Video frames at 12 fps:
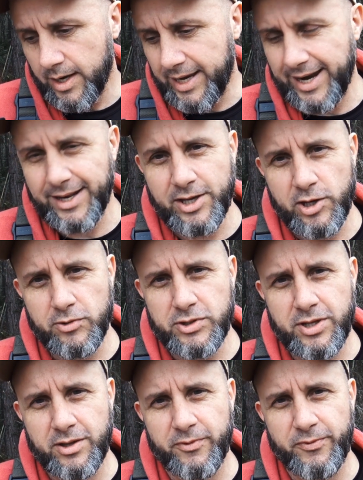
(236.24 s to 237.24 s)
getting
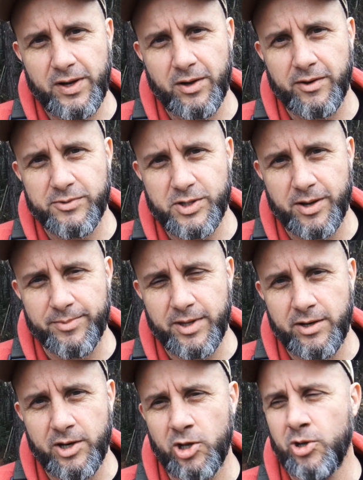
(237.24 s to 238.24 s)
used to the feel of
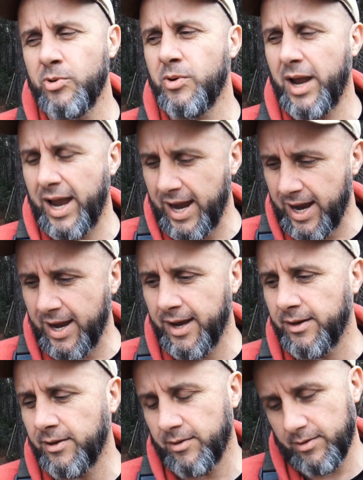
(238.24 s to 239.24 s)
something new
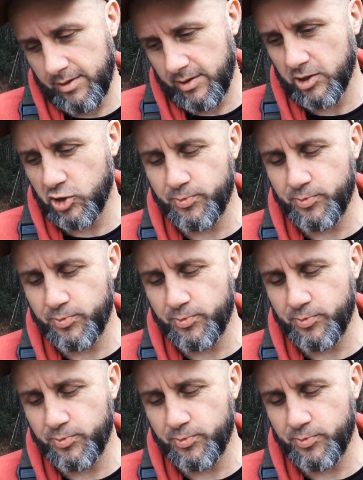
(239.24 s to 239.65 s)
and the